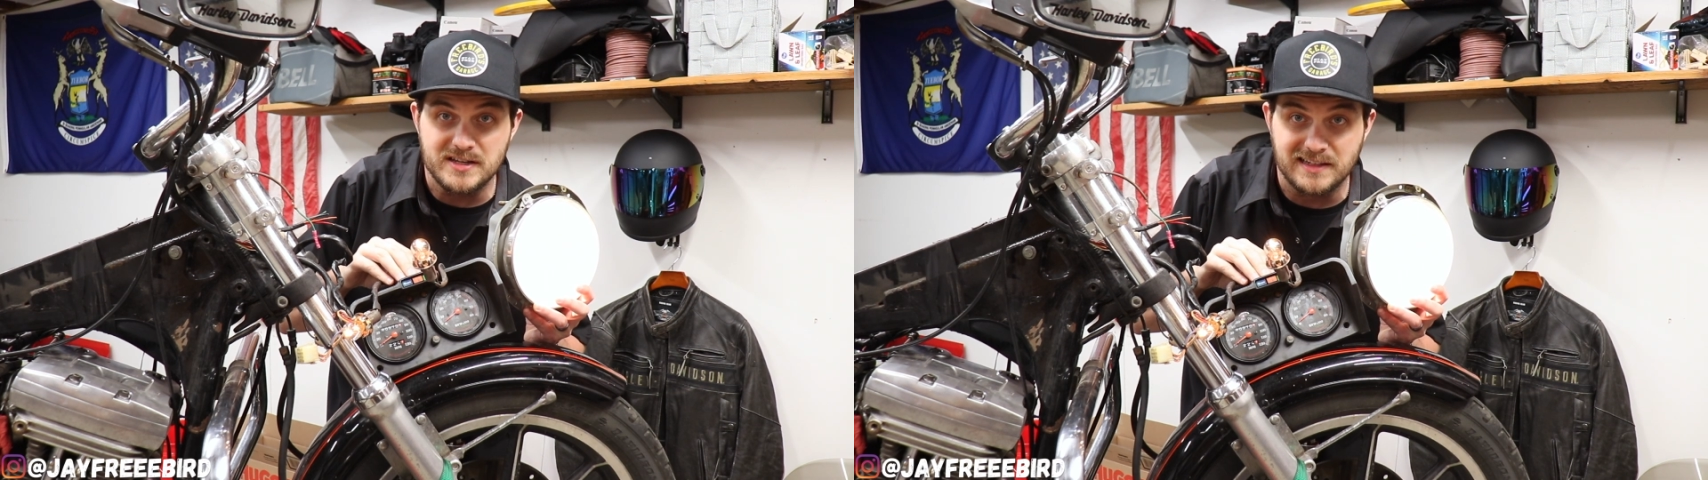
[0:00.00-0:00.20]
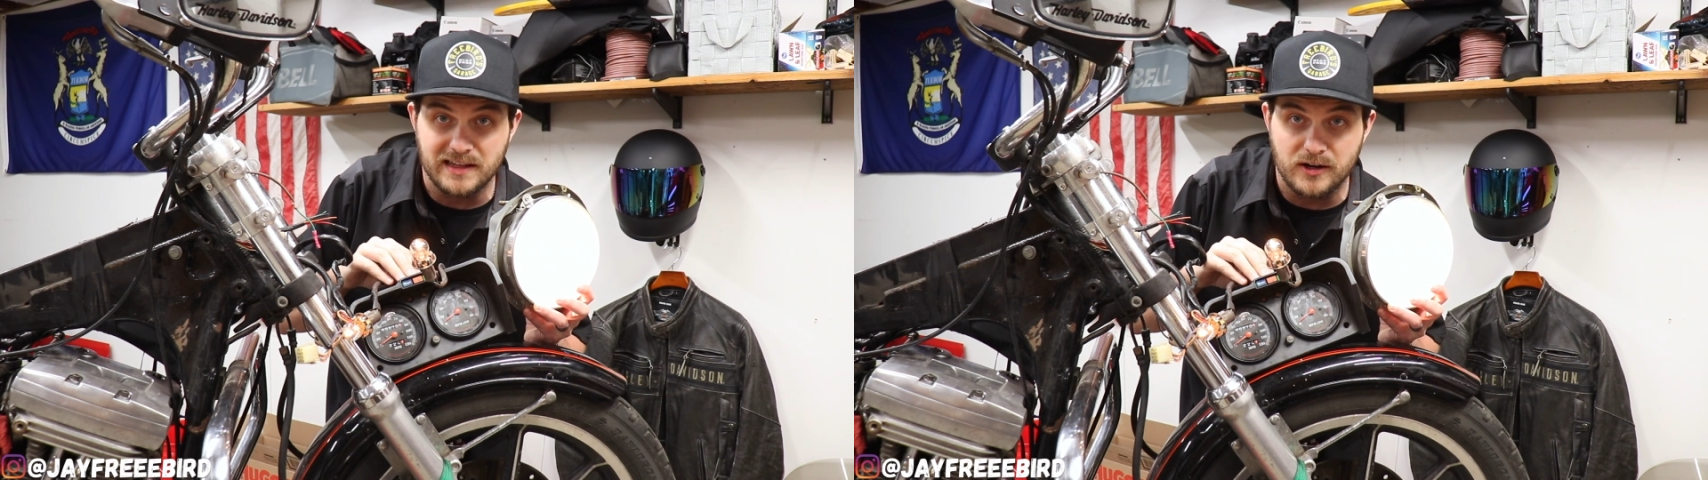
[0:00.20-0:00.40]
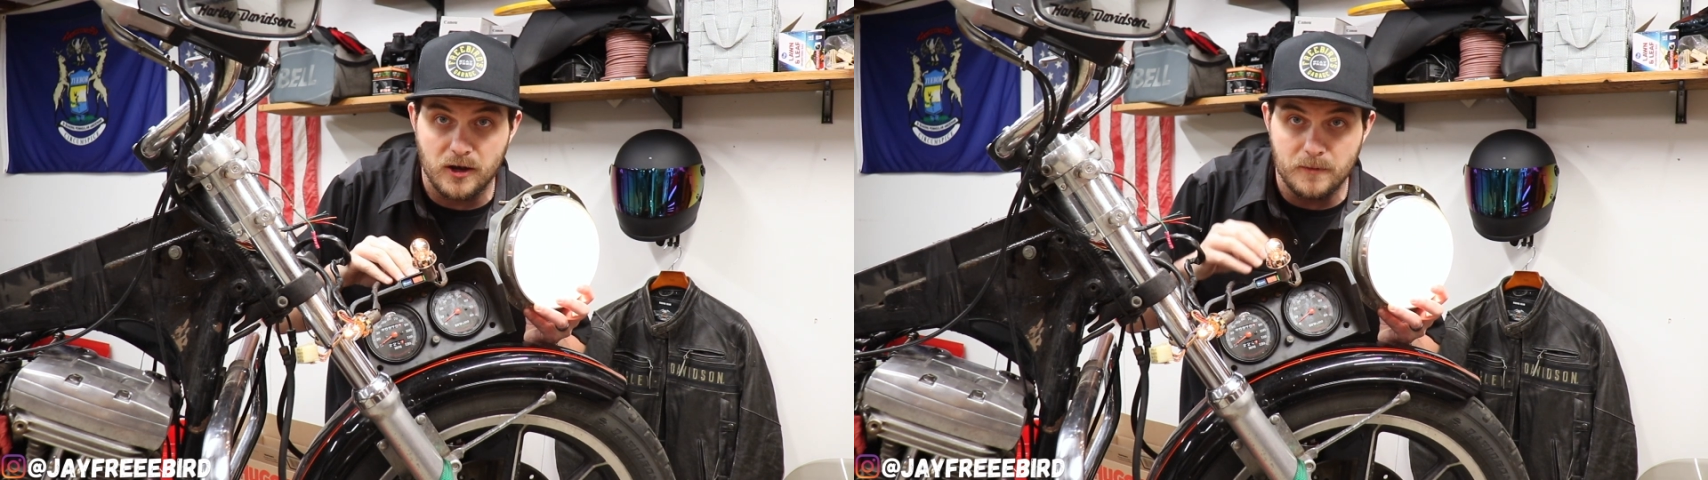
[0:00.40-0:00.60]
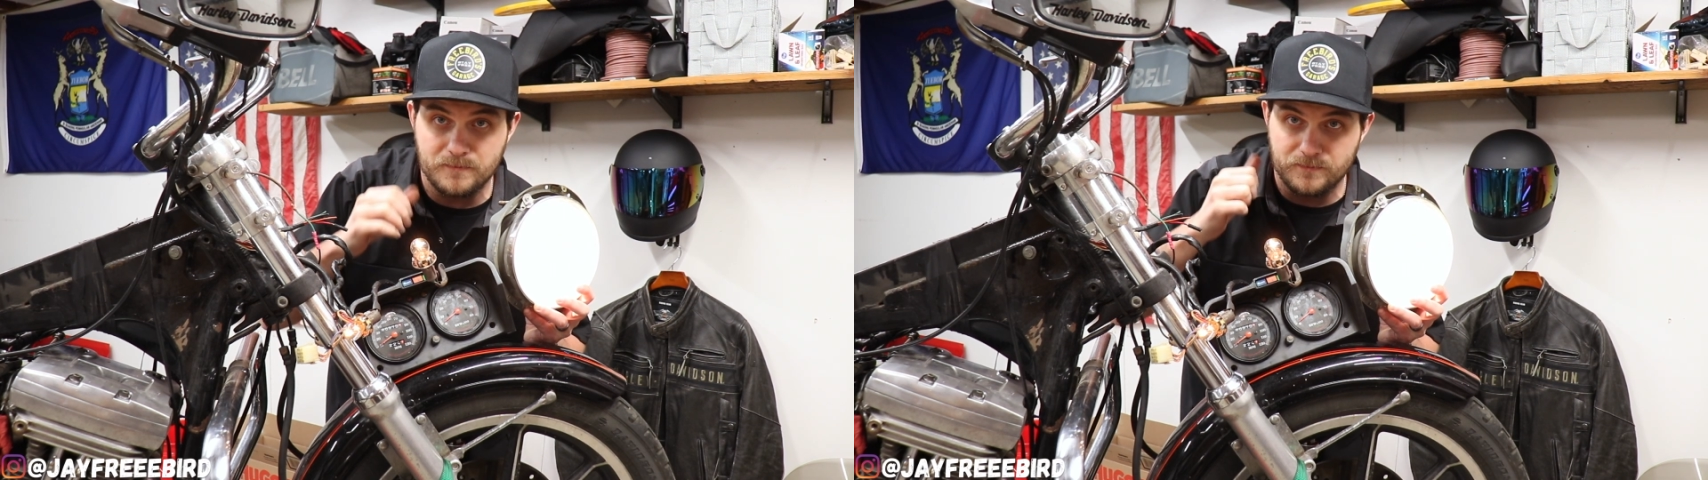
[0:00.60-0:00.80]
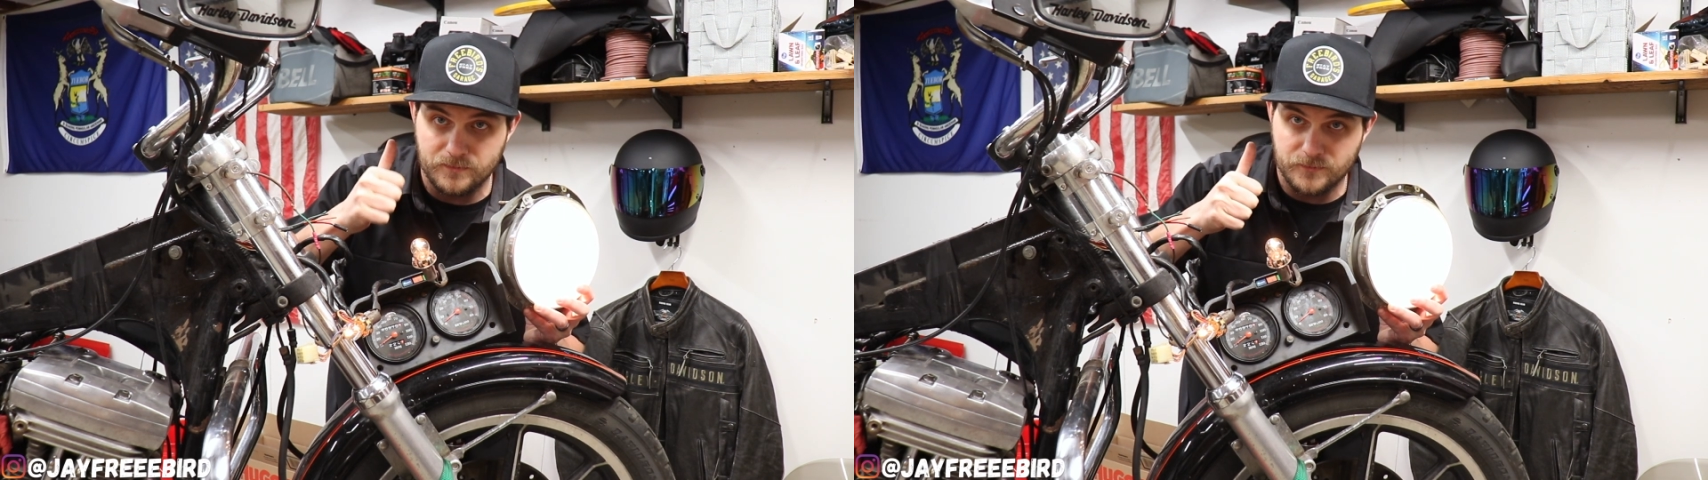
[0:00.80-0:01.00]
is lit
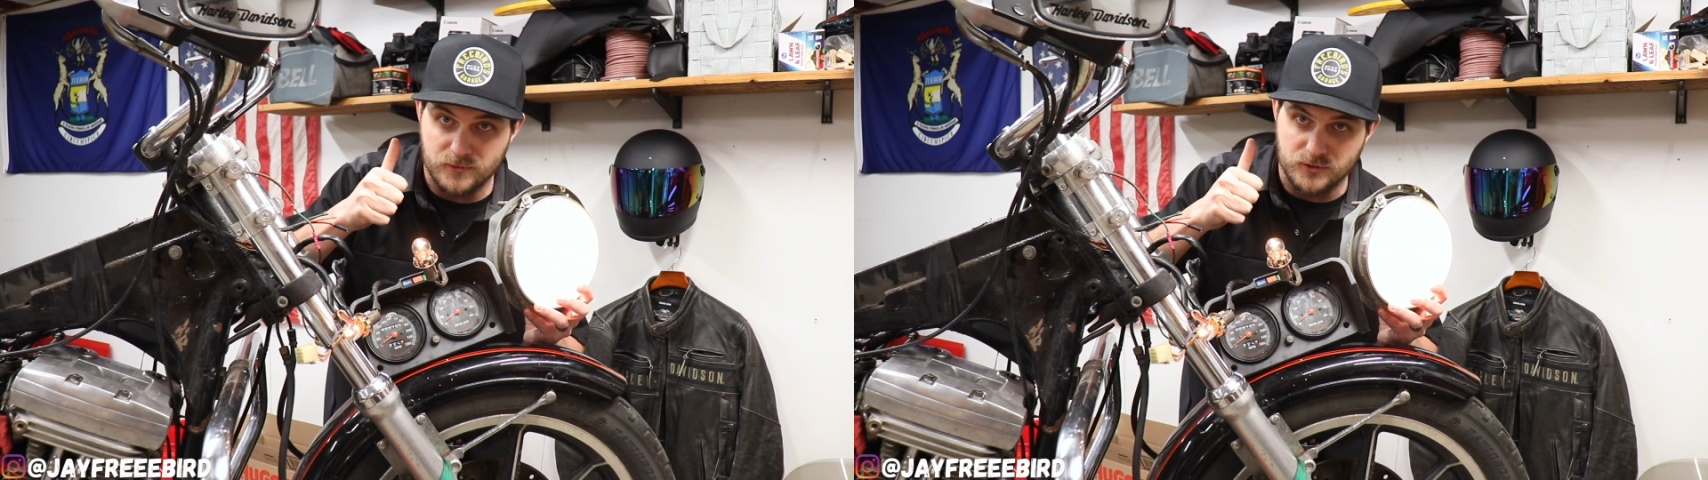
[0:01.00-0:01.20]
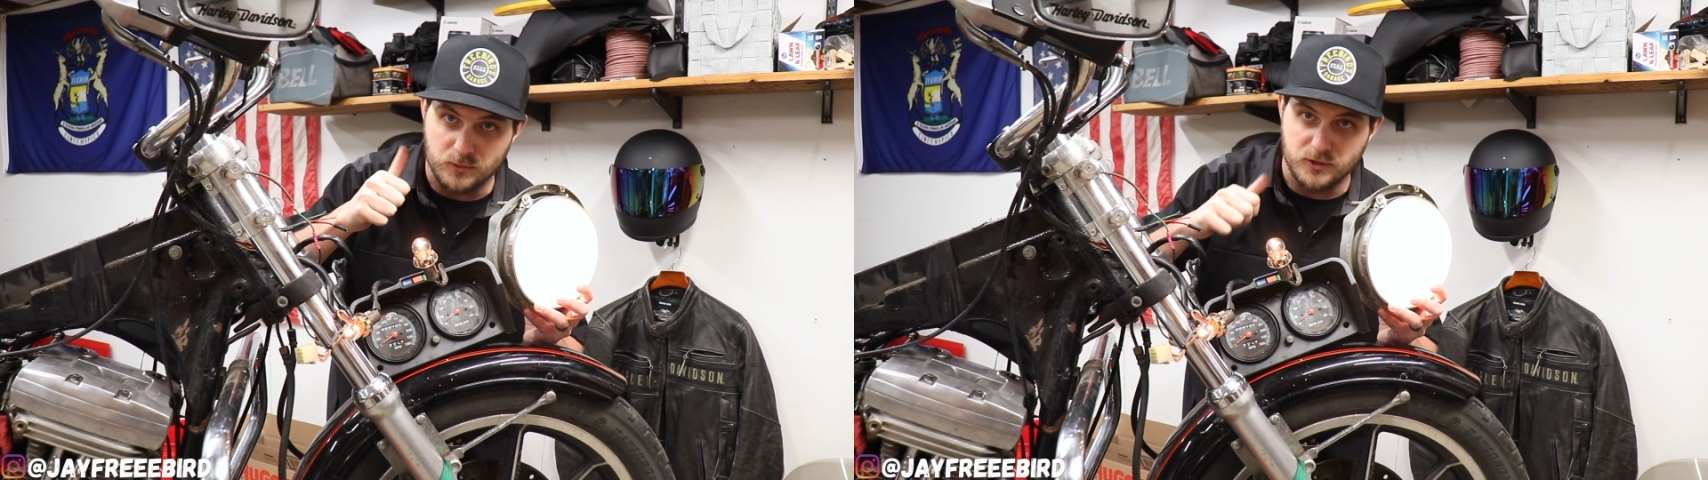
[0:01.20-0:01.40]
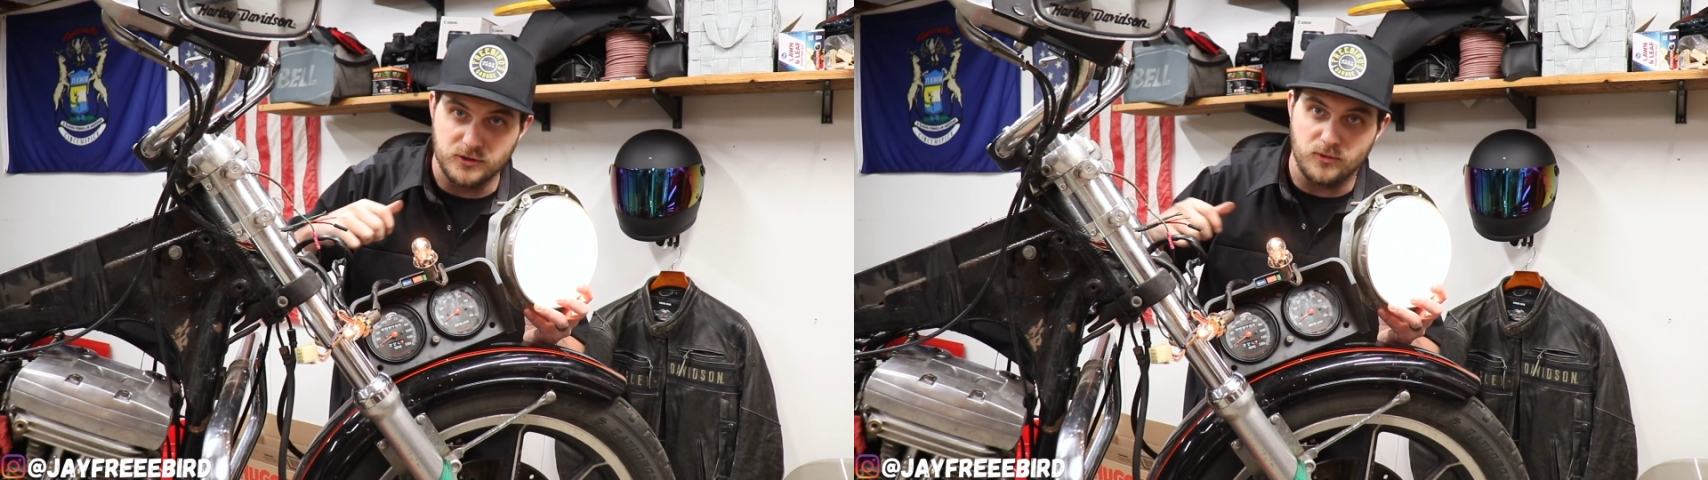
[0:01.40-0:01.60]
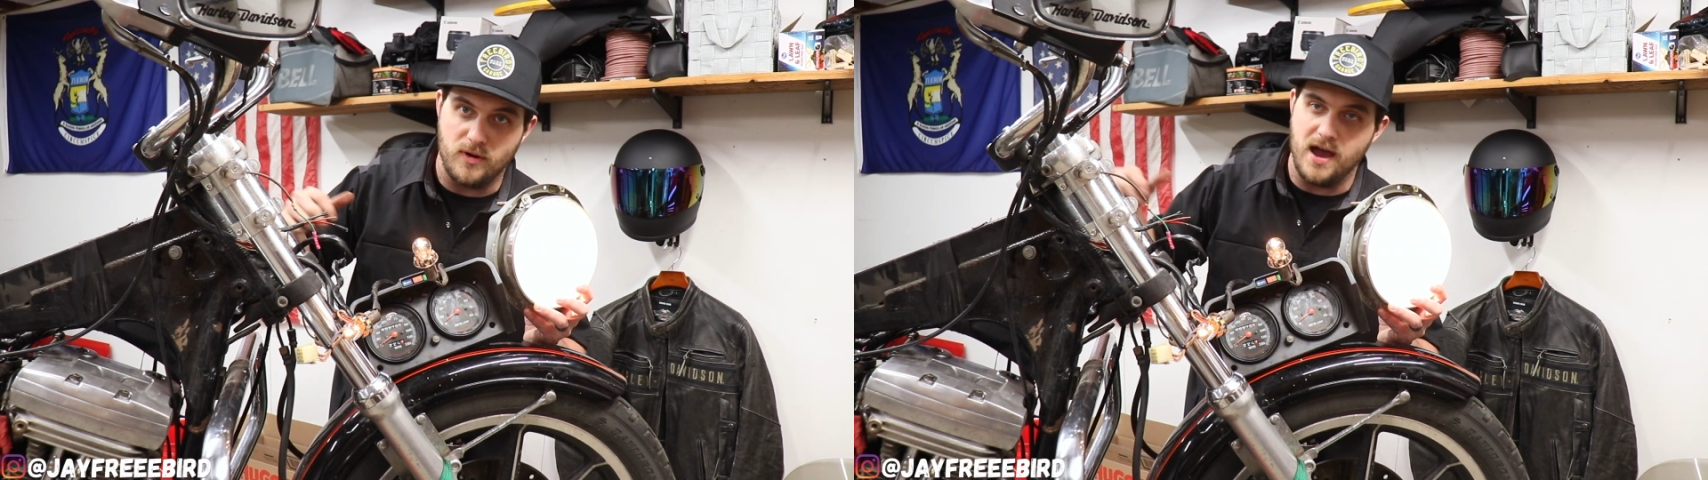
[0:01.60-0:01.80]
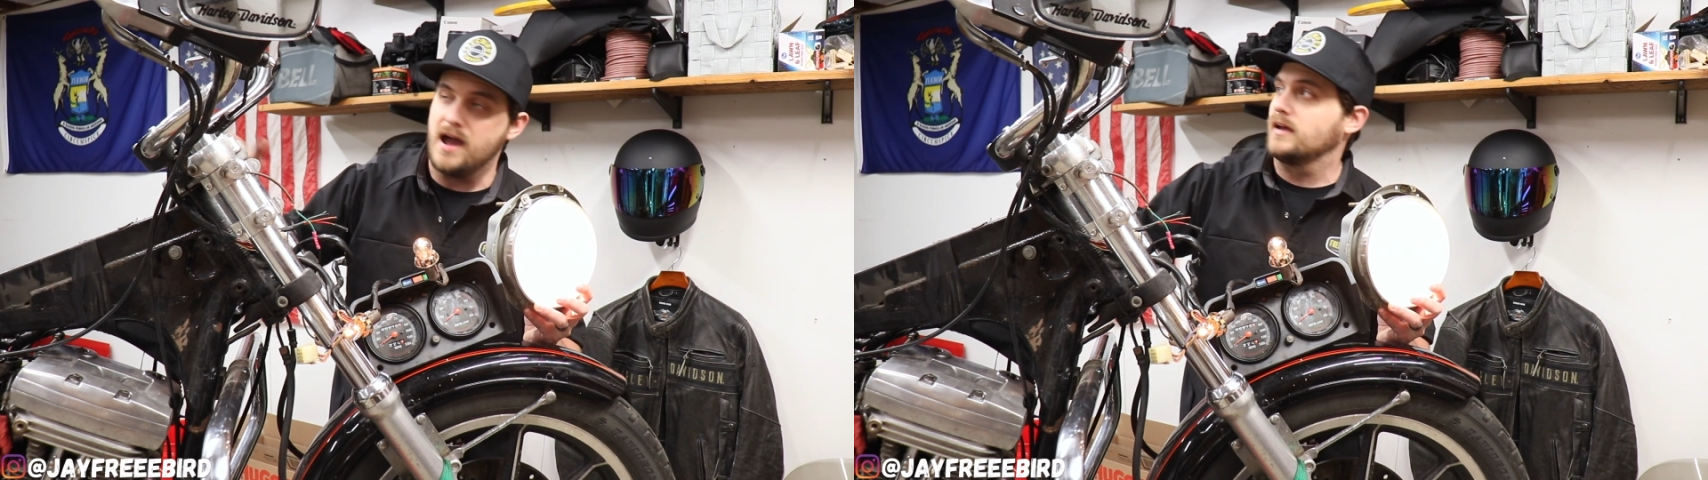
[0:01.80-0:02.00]
up, so we're good to
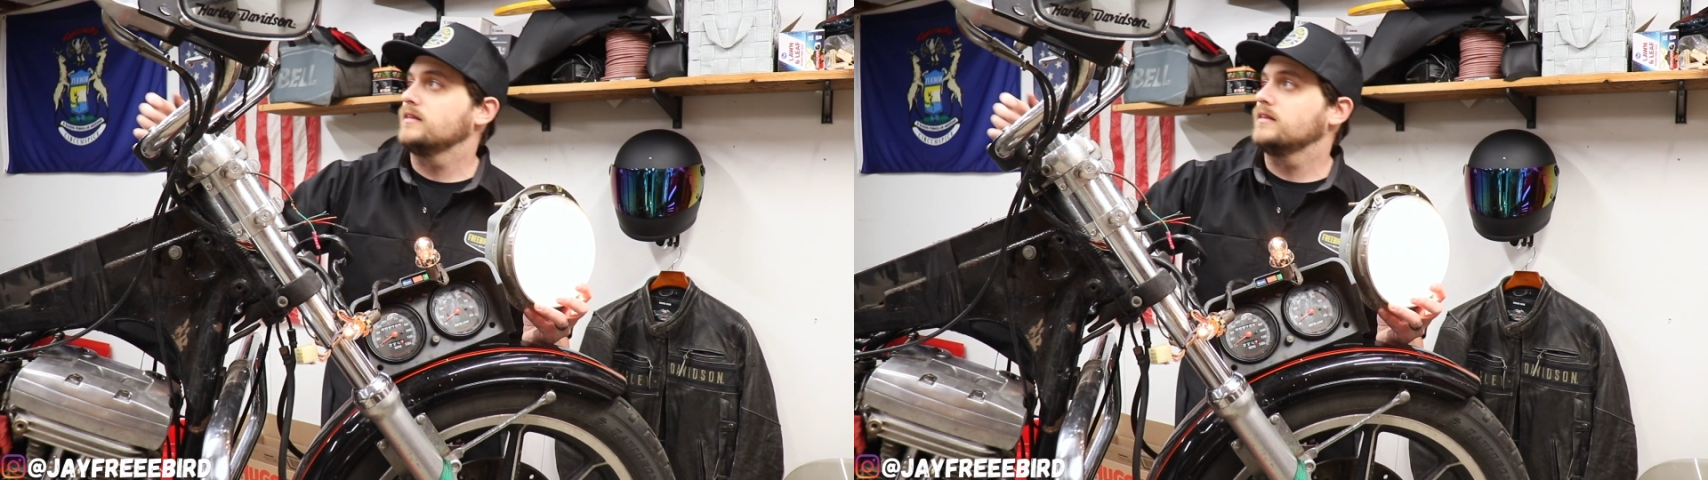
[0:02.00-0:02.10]
rock.